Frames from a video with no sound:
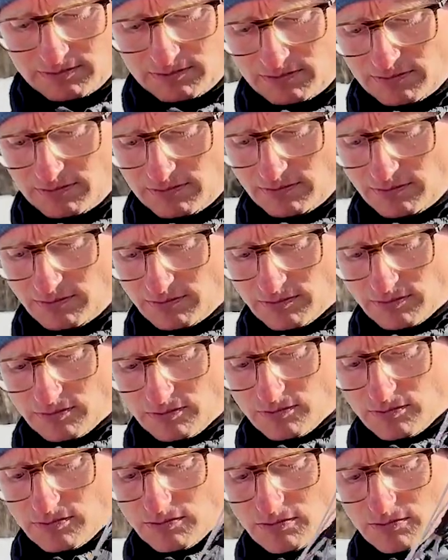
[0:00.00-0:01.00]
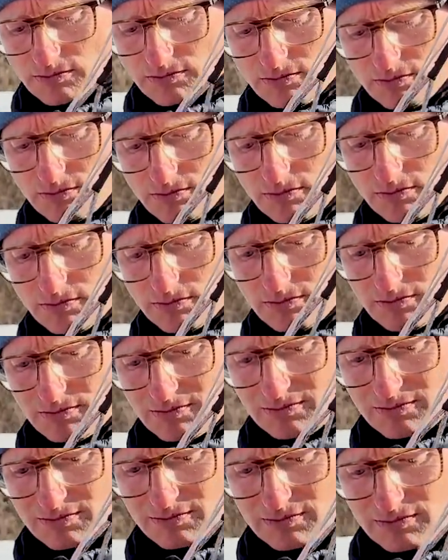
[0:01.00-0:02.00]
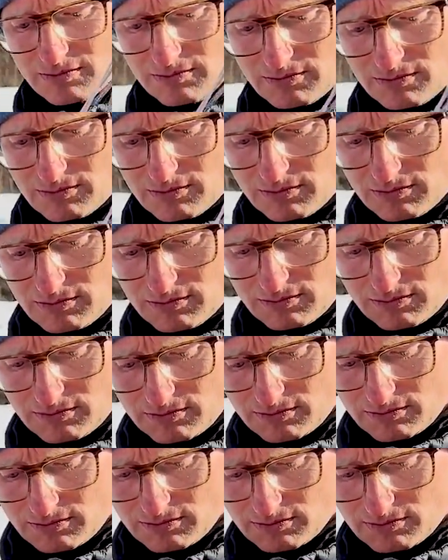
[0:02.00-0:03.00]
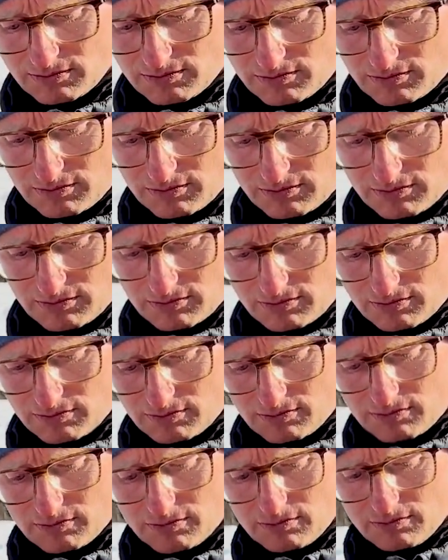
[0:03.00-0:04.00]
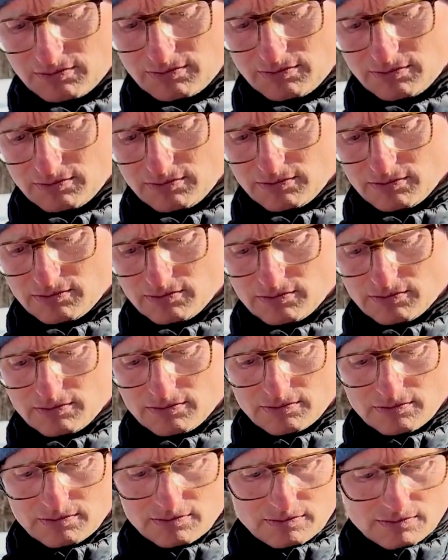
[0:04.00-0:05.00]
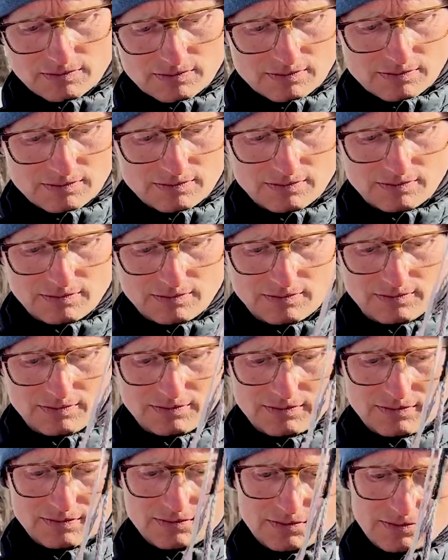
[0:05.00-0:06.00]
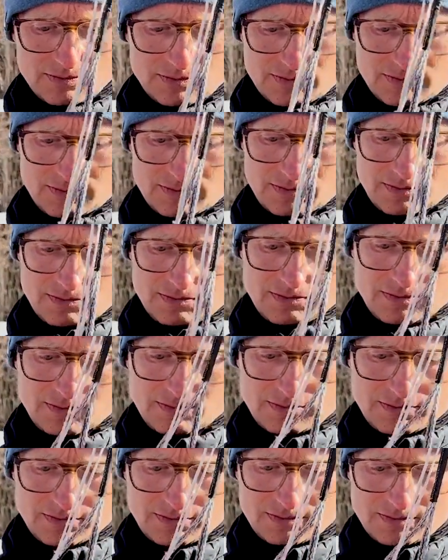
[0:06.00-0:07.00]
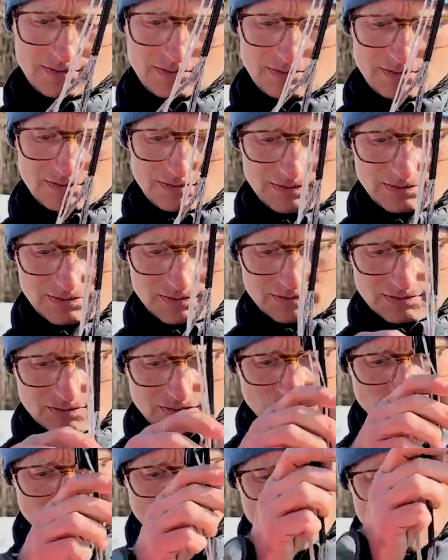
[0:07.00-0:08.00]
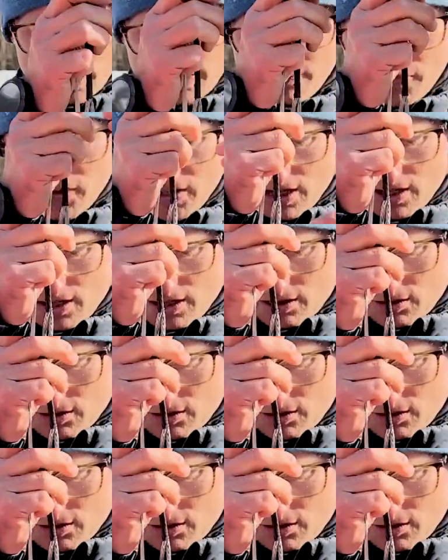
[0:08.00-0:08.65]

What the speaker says: these toggles, because it looks like quite a simple wooden toggle. You haven't gone for fancy materials there or anything. Talk us through that bit.